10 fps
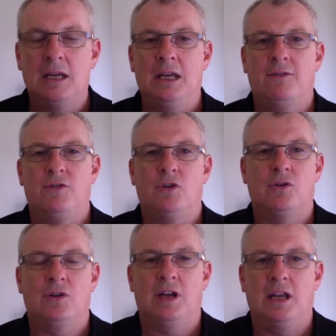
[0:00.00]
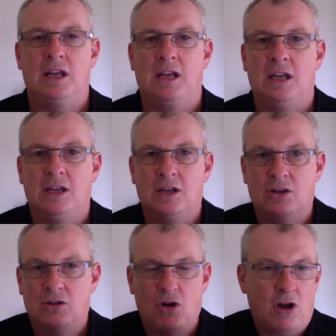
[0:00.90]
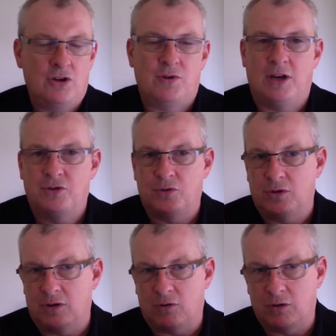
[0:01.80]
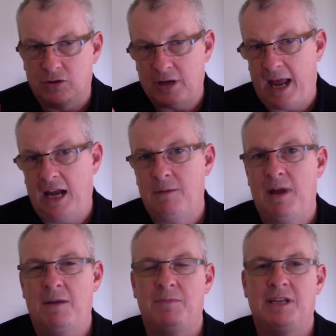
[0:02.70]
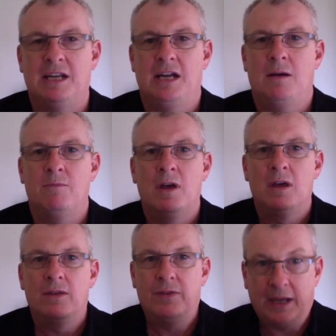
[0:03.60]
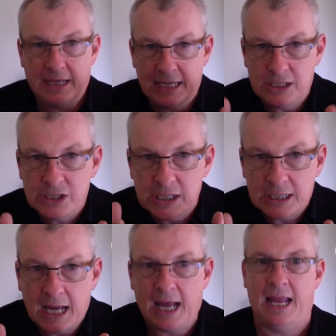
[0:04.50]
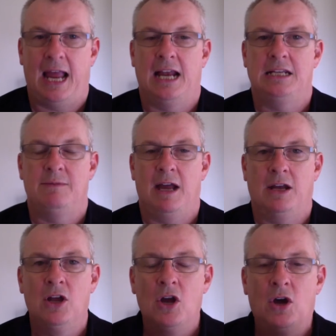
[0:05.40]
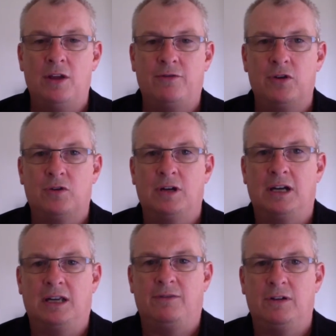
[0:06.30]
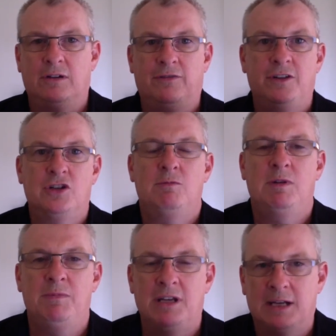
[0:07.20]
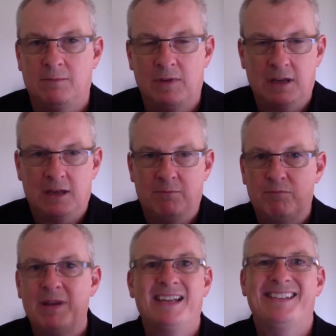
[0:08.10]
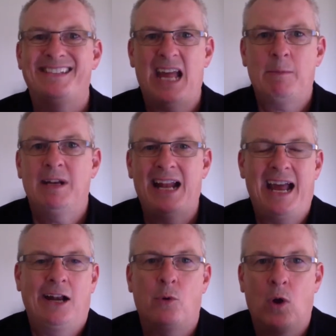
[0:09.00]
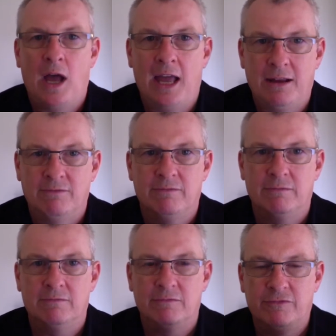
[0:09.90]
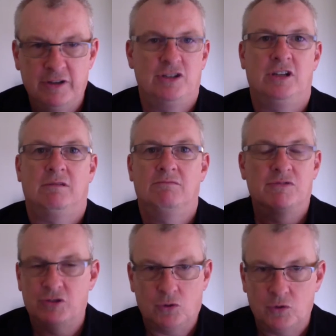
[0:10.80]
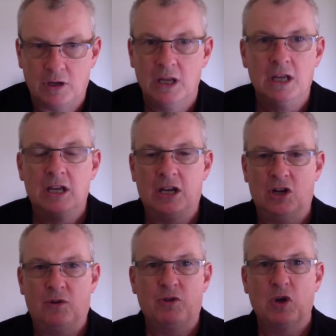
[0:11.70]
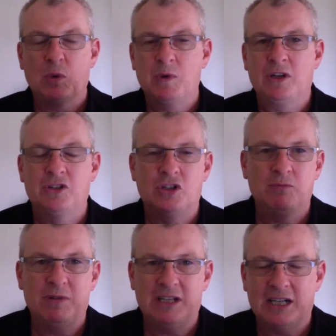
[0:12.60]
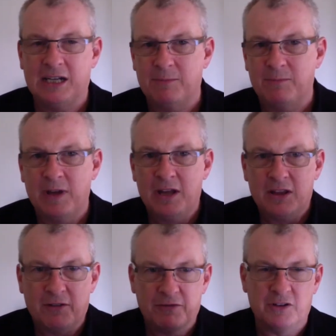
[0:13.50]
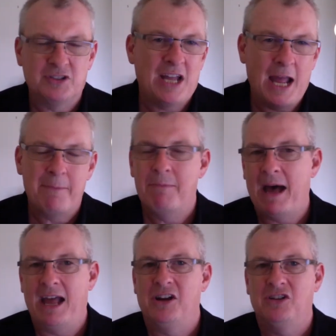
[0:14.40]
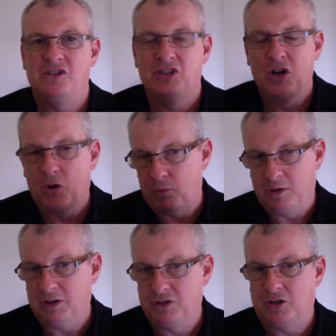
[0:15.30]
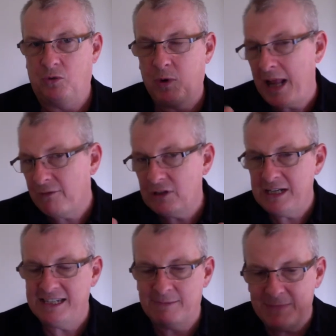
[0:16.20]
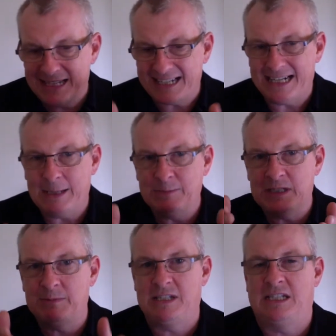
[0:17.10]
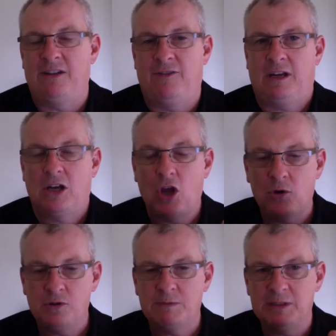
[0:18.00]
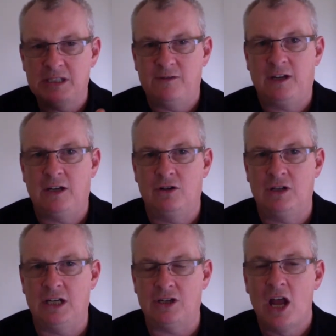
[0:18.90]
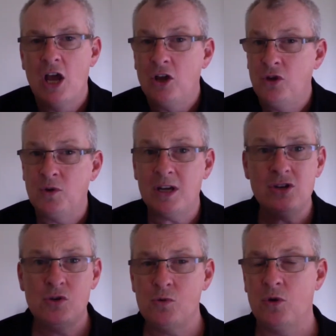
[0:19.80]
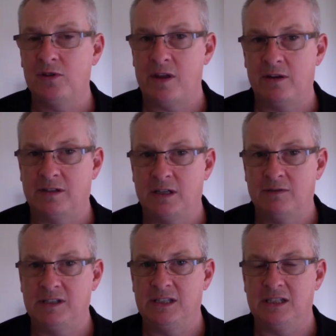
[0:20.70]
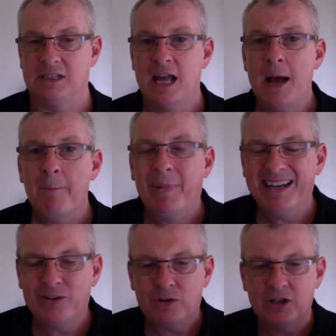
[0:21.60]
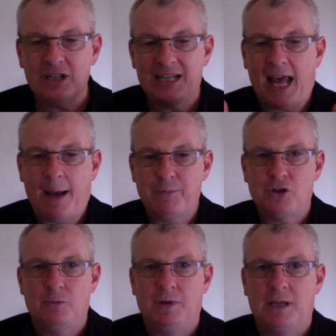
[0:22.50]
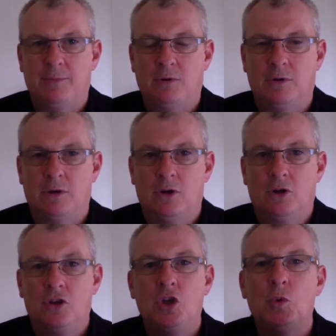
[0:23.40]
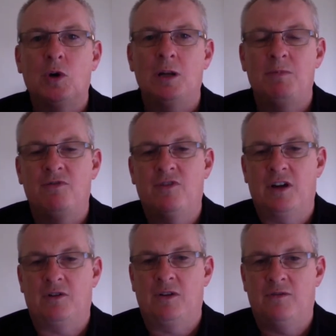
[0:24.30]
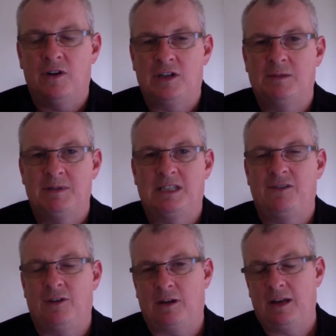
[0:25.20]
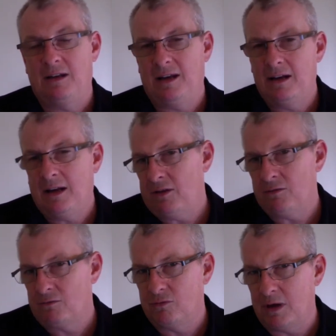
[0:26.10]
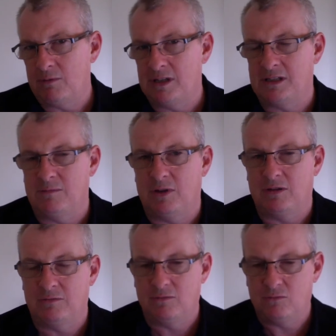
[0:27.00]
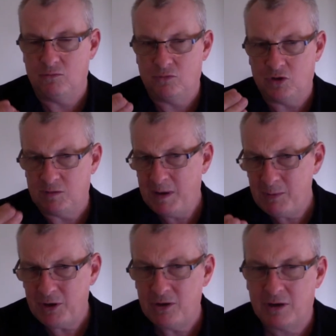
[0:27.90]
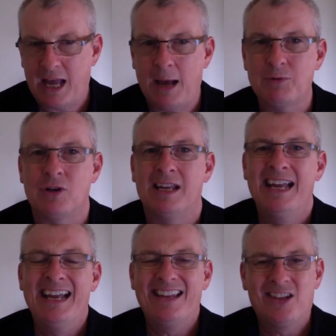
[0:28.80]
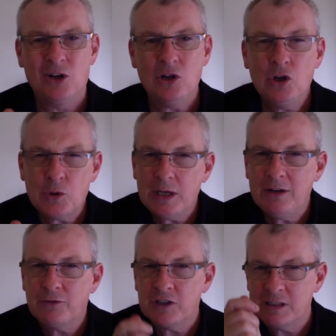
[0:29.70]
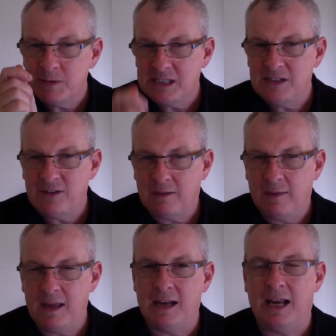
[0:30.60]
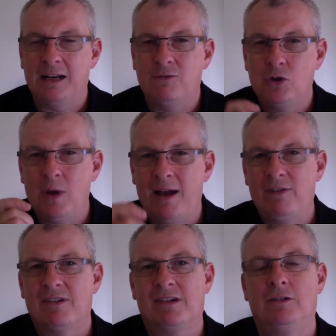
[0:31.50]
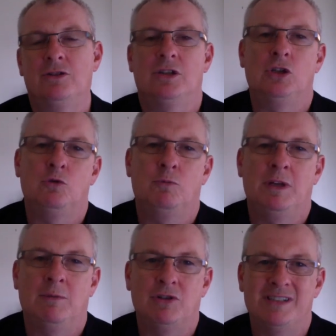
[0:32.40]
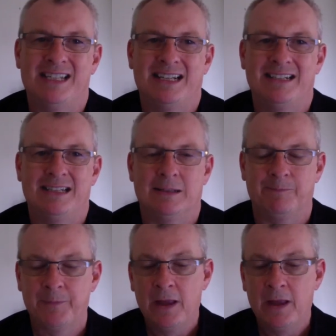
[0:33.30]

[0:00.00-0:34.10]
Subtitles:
If you're a contractor or handyman, become the kitchen guy handyman. If you're a fisherman, become the biggest salmon in Hawaii fishing story. You know, if you're a realtor, become the first time buyer's realtor. Whatever it is, become specific. Go specific in your niche. You can do those other services, but in order to capture people, you want to be very, very specific. Another great reason about those people that you're capturing, they're looking for a specific thing, and if you have the solution, you'll be able to sell it to them.